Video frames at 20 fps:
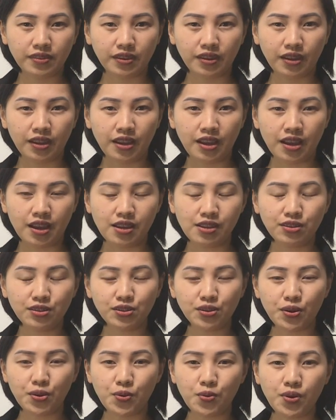Okay,
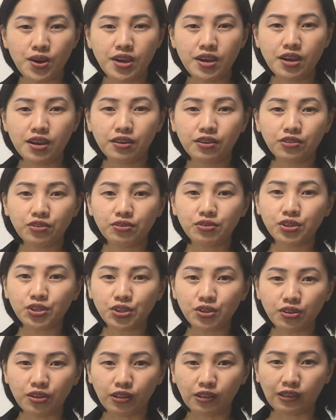so in a
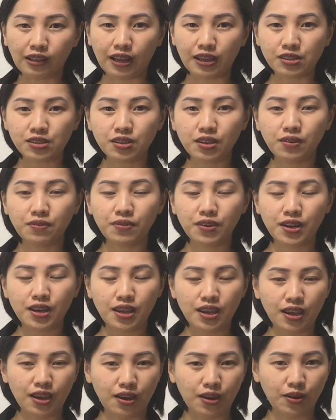traditional class, even
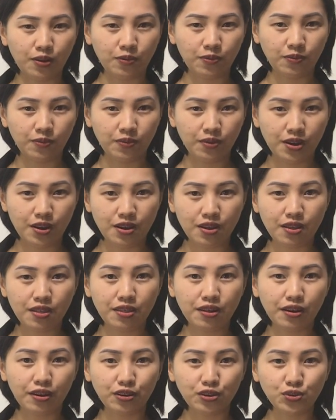if they
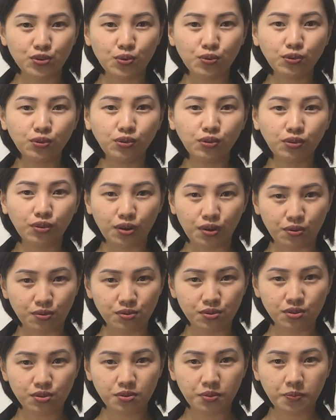are told
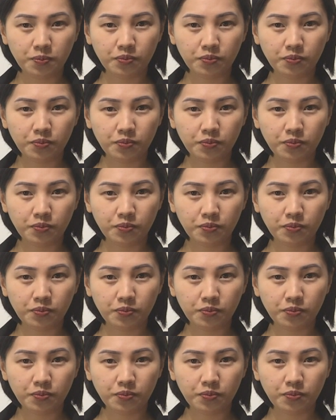those